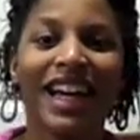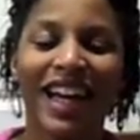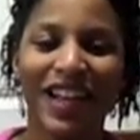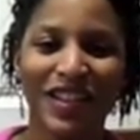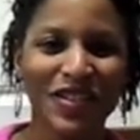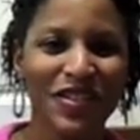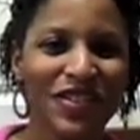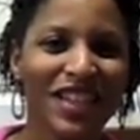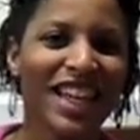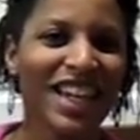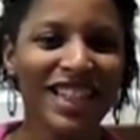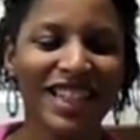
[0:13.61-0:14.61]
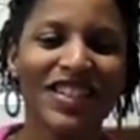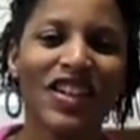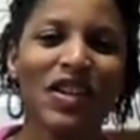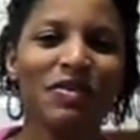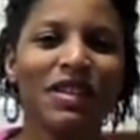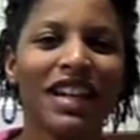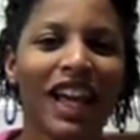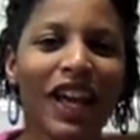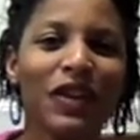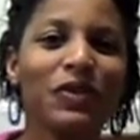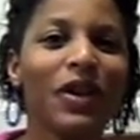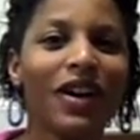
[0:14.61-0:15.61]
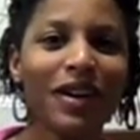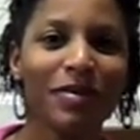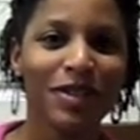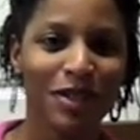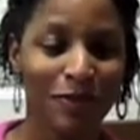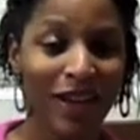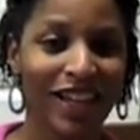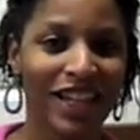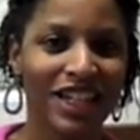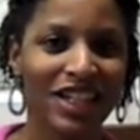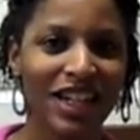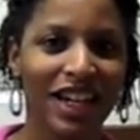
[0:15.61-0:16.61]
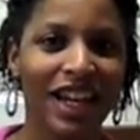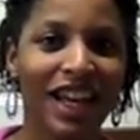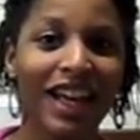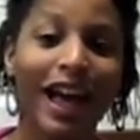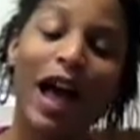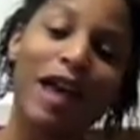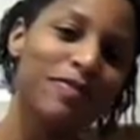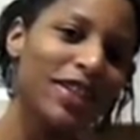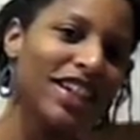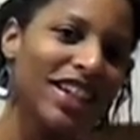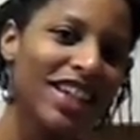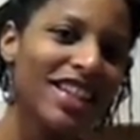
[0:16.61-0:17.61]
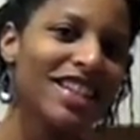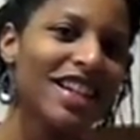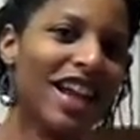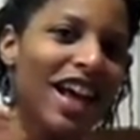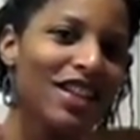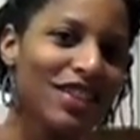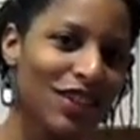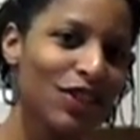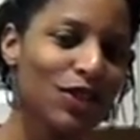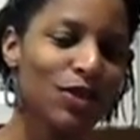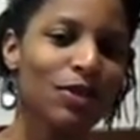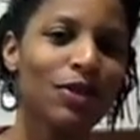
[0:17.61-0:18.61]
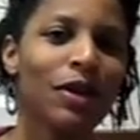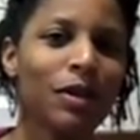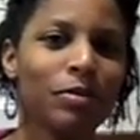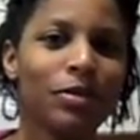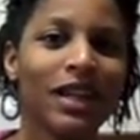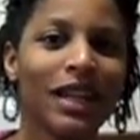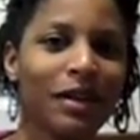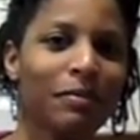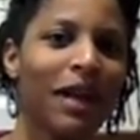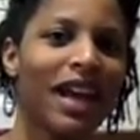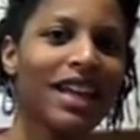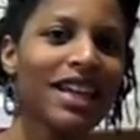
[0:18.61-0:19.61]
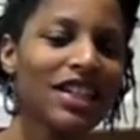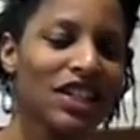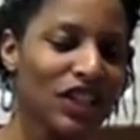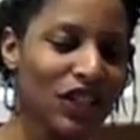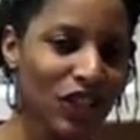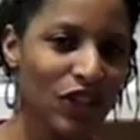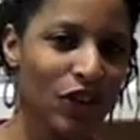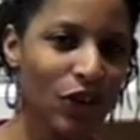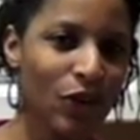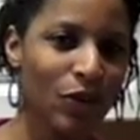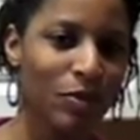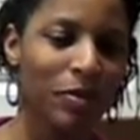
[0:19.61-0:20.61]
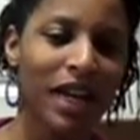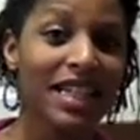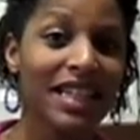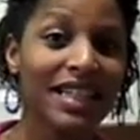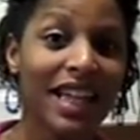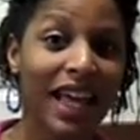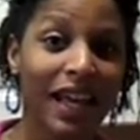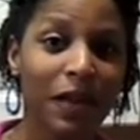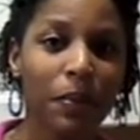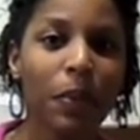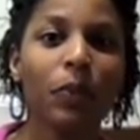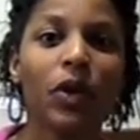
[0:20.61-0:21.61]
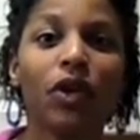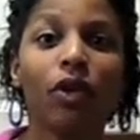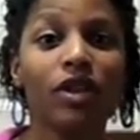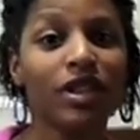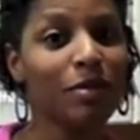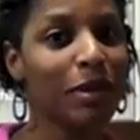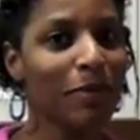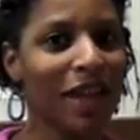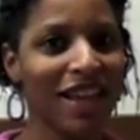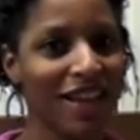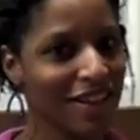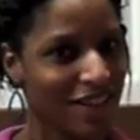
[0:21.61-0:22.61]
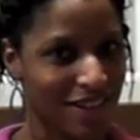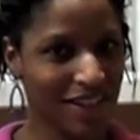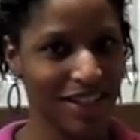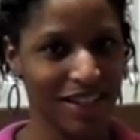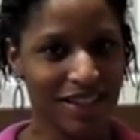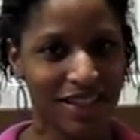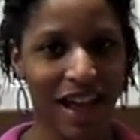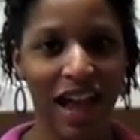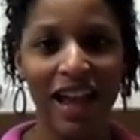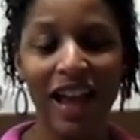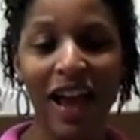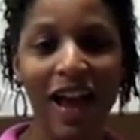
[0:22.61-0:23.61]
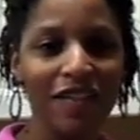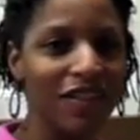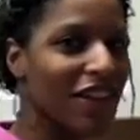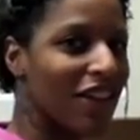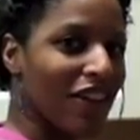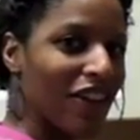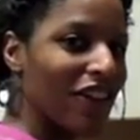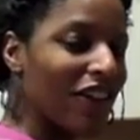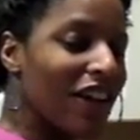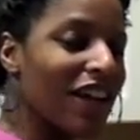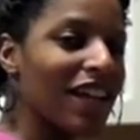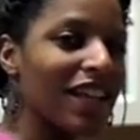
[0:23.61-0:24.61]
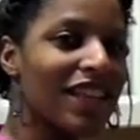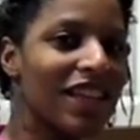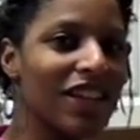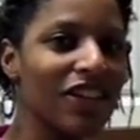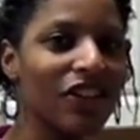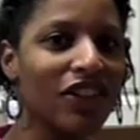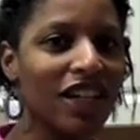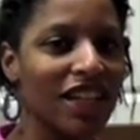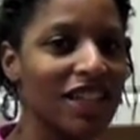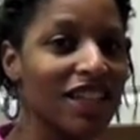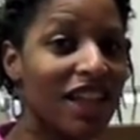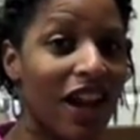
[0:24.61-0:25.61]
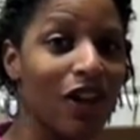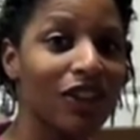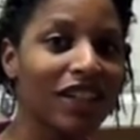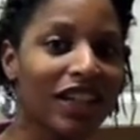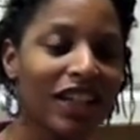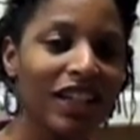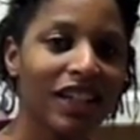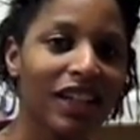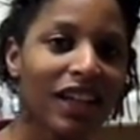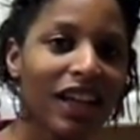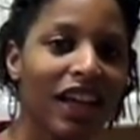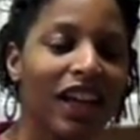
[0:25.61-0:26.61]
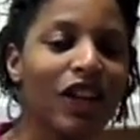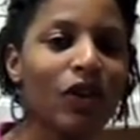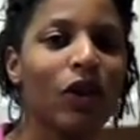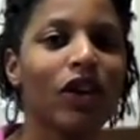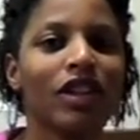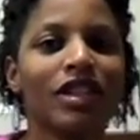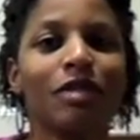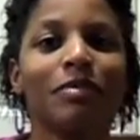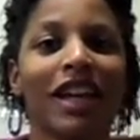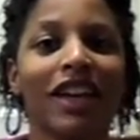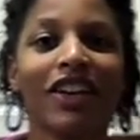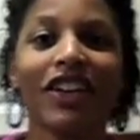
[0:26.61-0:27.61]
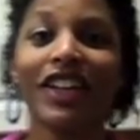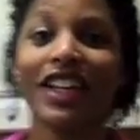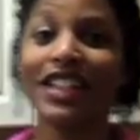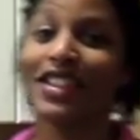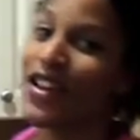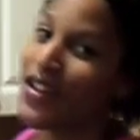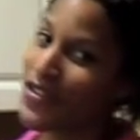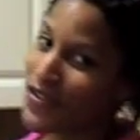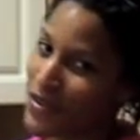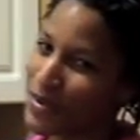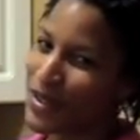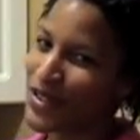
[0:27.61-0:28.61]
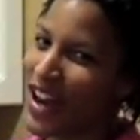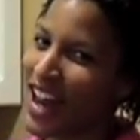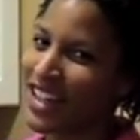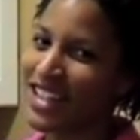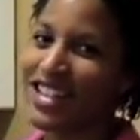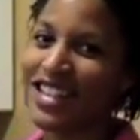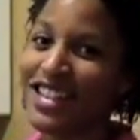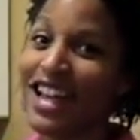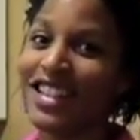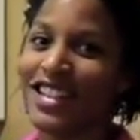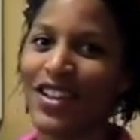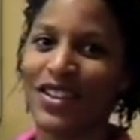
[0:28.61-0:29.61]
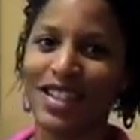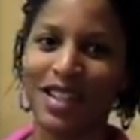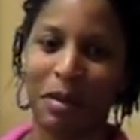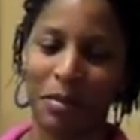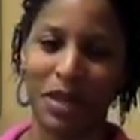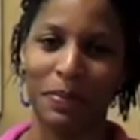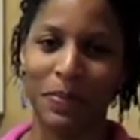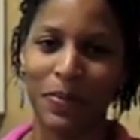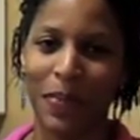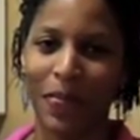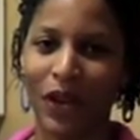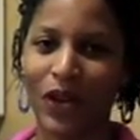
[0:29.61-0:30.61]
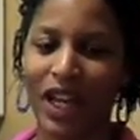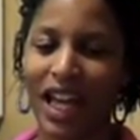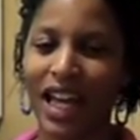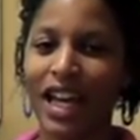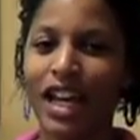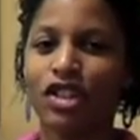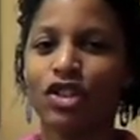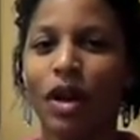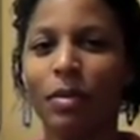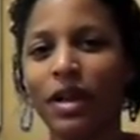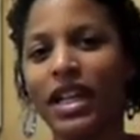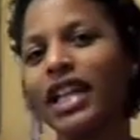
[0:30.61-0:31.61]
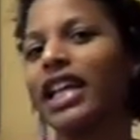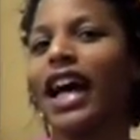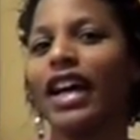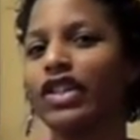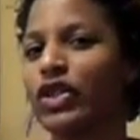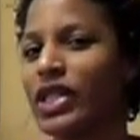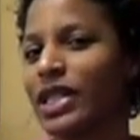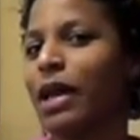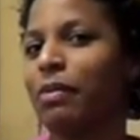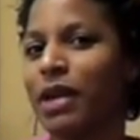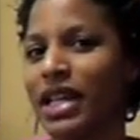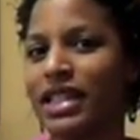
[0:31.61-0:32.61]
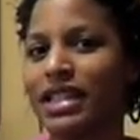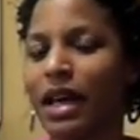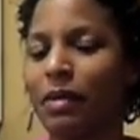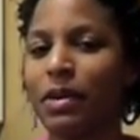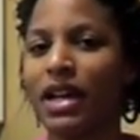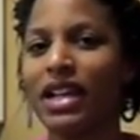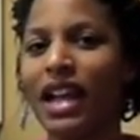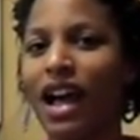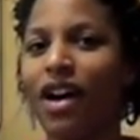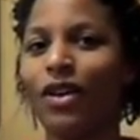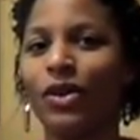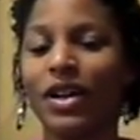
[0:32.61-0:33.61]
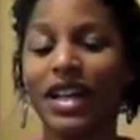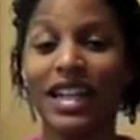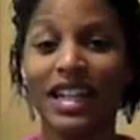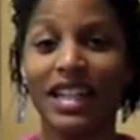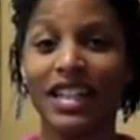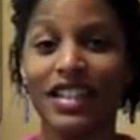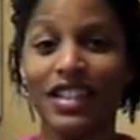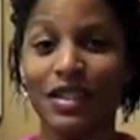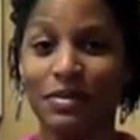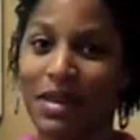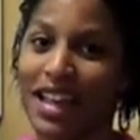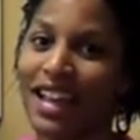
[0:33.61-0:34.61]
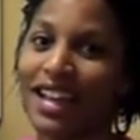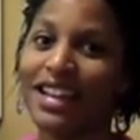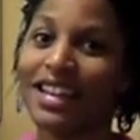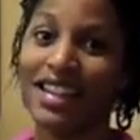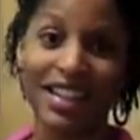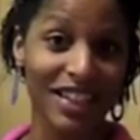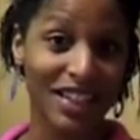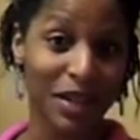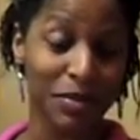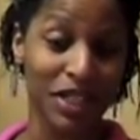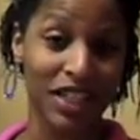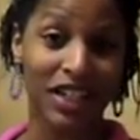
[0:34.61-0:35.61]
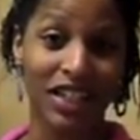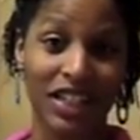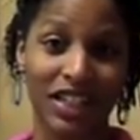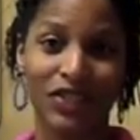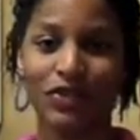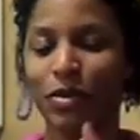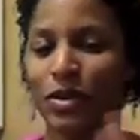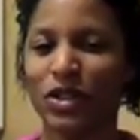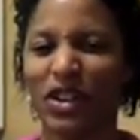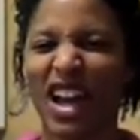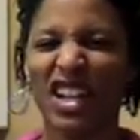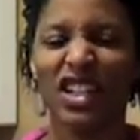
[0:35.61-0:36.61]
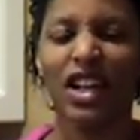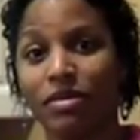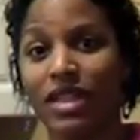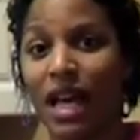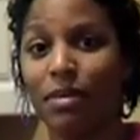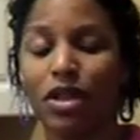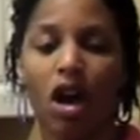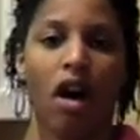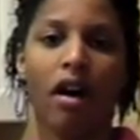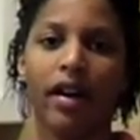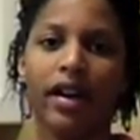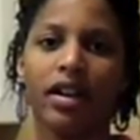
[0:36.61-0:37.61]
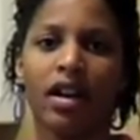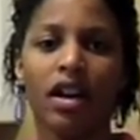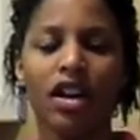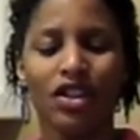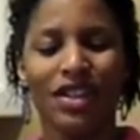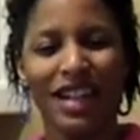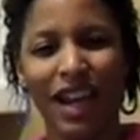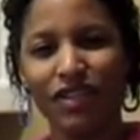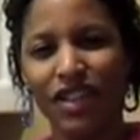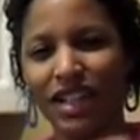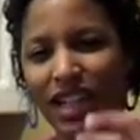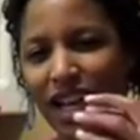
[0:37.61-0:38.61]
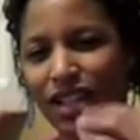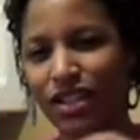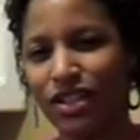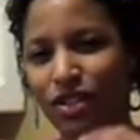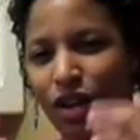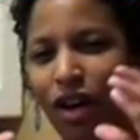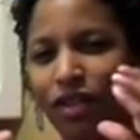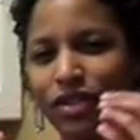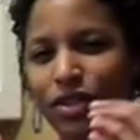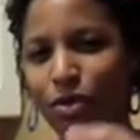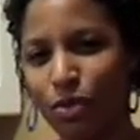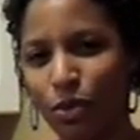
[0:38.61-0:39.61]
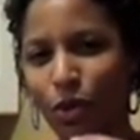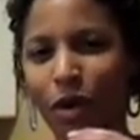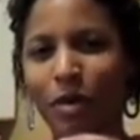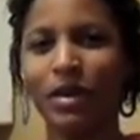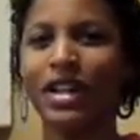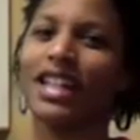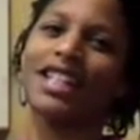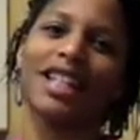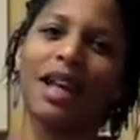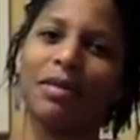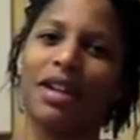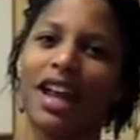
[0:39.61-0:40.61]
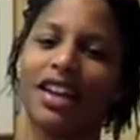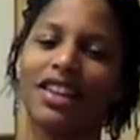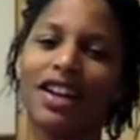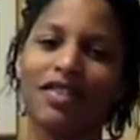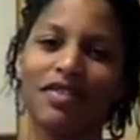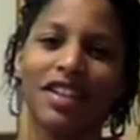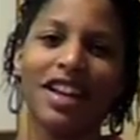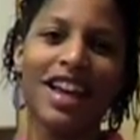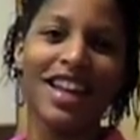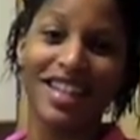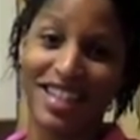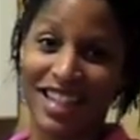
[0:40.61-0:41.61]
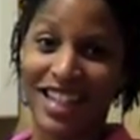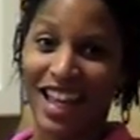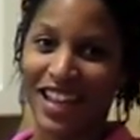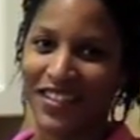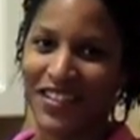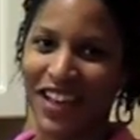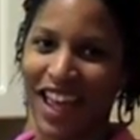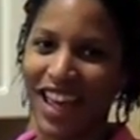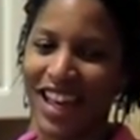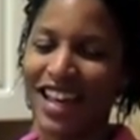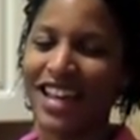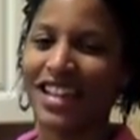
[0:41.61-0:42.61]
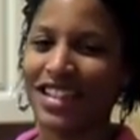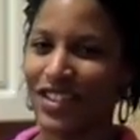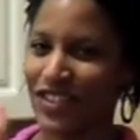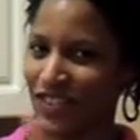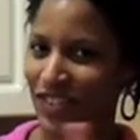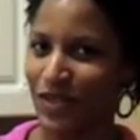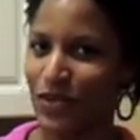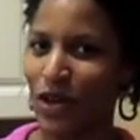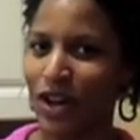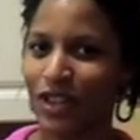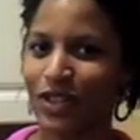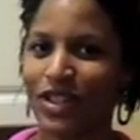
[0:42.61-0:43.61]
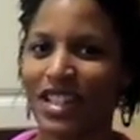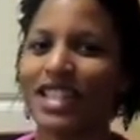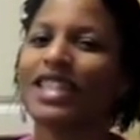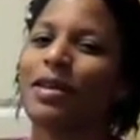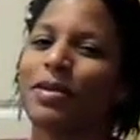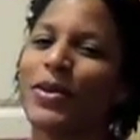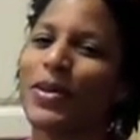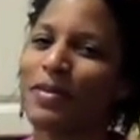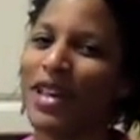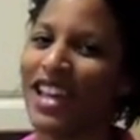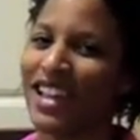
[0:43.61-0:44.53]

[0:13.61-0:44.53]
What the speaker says: Hello ladies and gentlemen, and welcome to my kitchen. I'm Elise, and as usual bringing my kitchen to your home. Today we're going to be making cookies. I have here the ingredients that I'll need in order to make cookies from scratch. That sounds yummy. Okay, so I'm going to guide you step by step in how it is to make these yummy cookies from scratch. Sometimes hard. You can have your nice soft warm cookies coming out of the oven today. Okay, so walk through these steps with me.